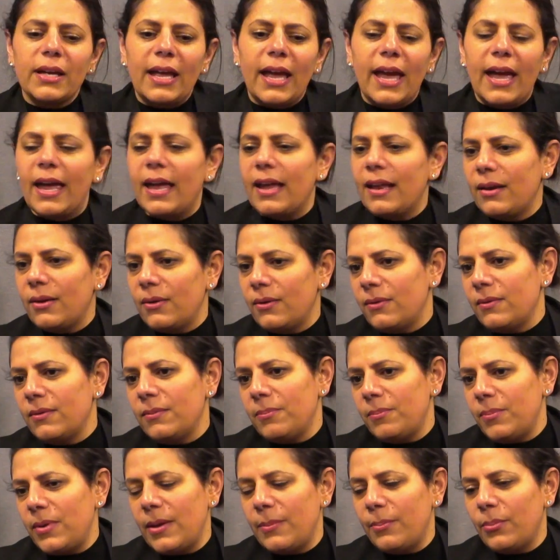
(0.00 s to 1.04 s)

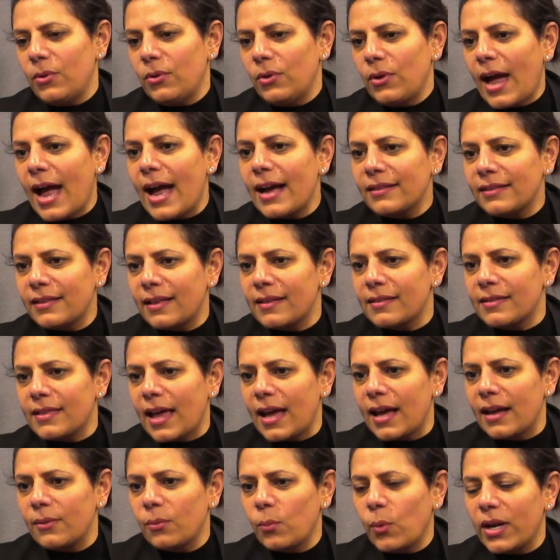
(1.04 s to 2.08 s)
can people access
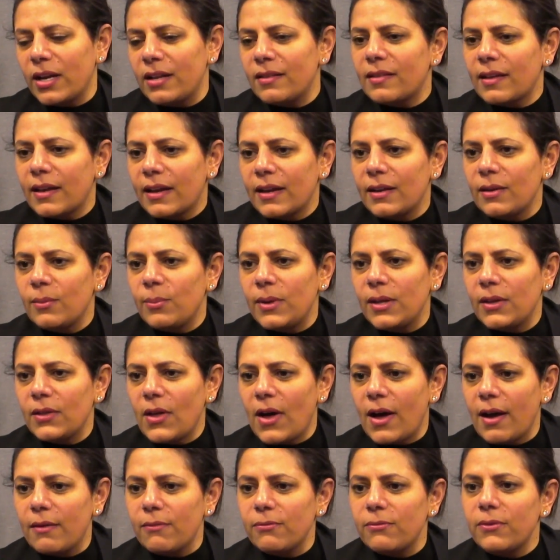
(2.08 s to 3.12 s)
that? When is it going to be
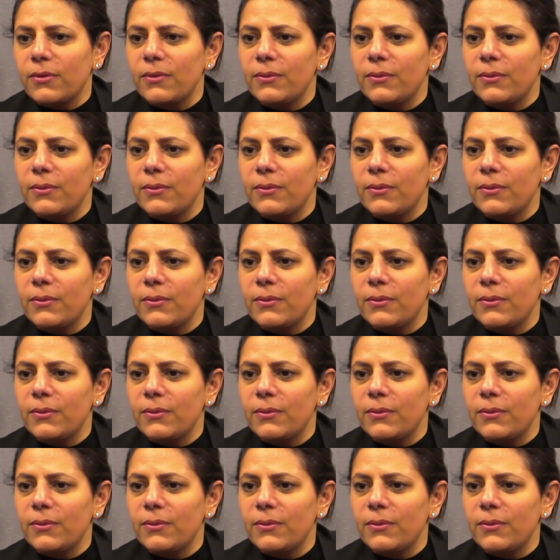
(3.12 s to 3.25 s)
live?